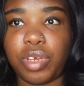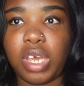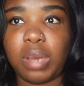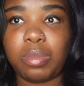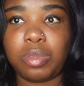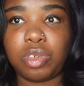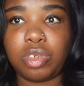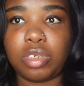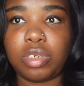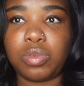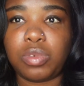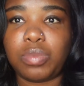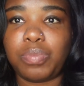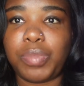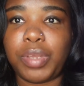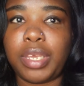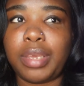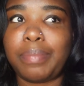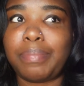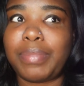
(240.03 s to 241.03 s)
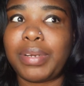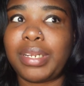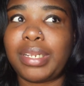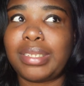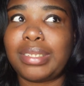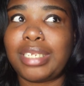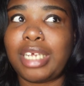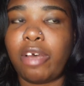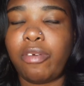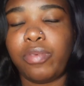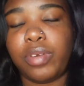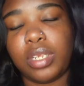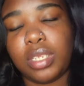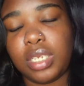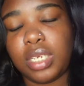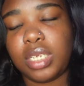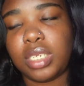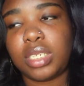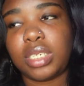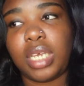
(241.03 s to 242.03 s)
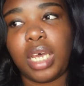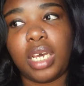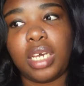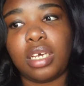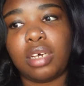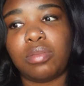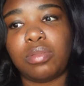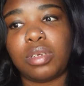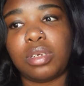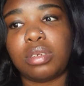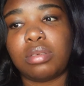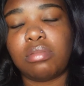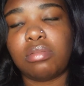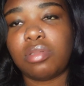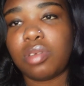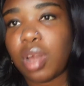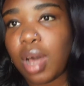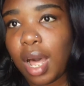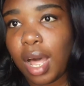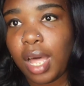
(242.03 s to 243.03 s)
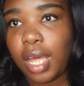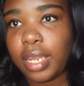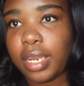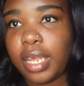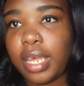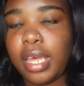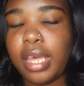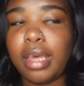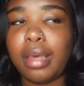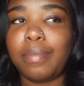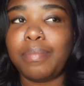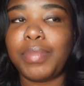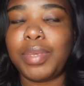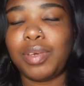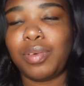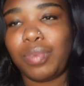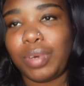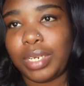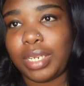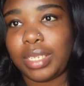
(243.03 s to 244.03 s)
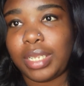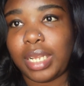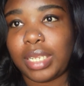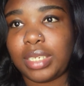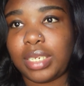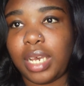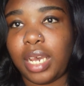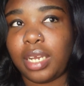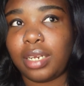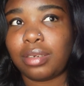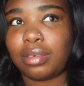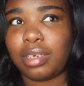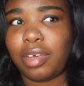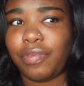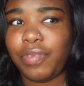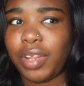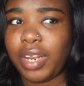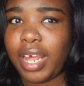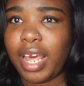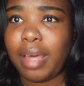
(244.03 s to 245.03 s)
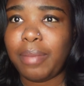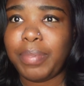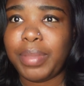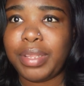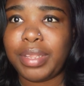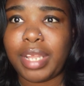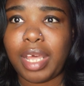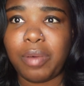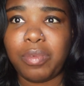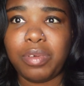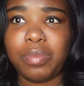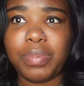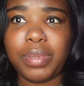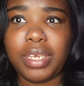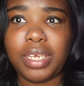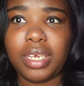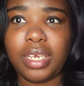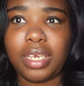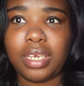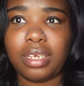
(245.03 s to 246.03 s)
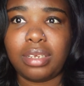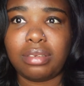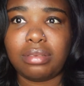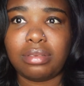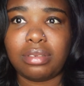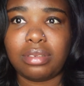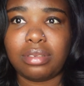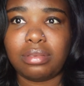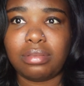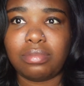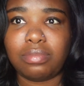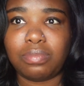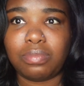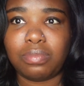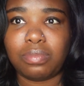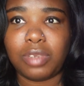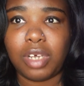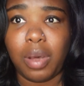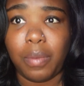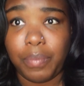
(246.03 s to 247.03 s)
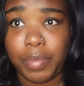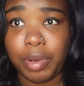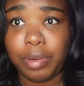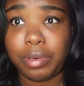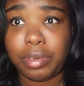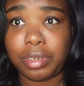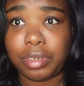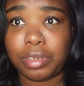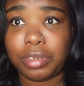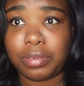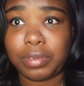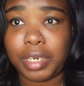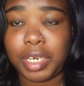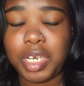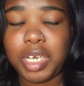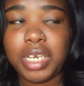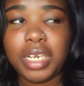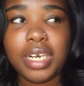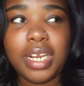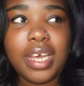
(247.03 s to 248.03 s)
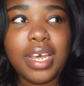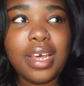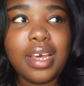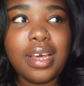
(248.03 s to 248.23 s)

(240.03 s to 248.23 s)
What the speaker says: chemistry would be, but definitely Taya will not be winning that title. If that happened, that would be a miracle, right?